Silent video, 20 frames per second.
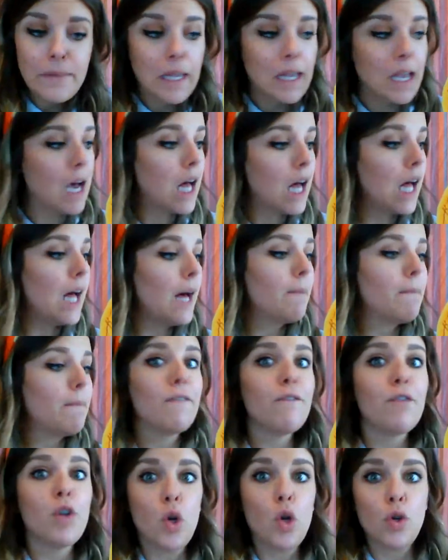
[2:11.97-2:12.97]

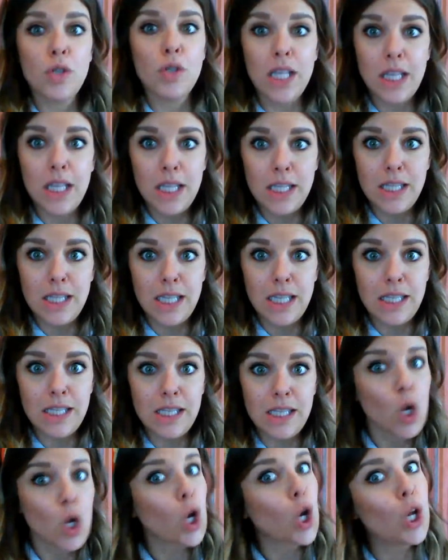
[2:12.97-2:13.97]

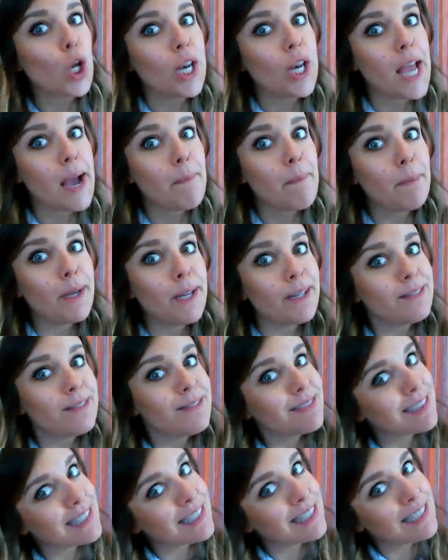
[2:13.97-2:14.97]
Photosynthesis. Couldn't happen
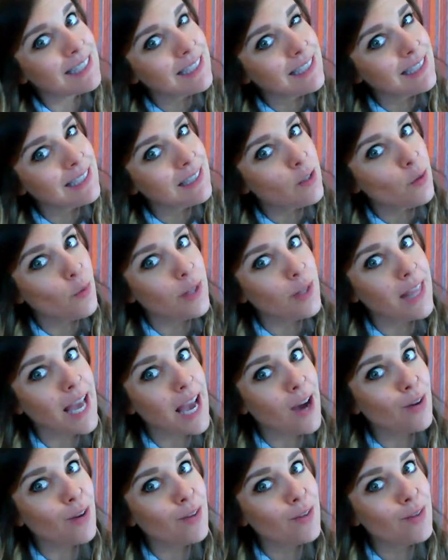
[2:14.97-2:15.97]

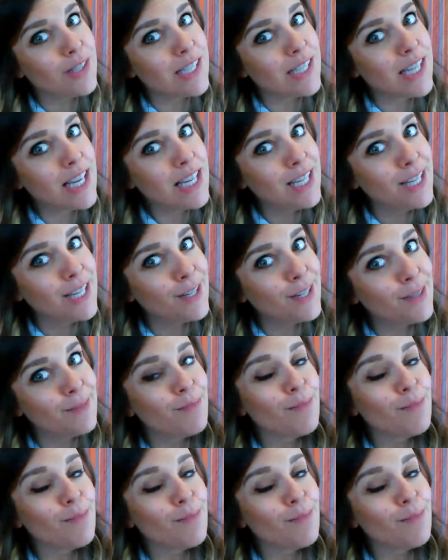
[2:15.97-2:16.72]
without sun here.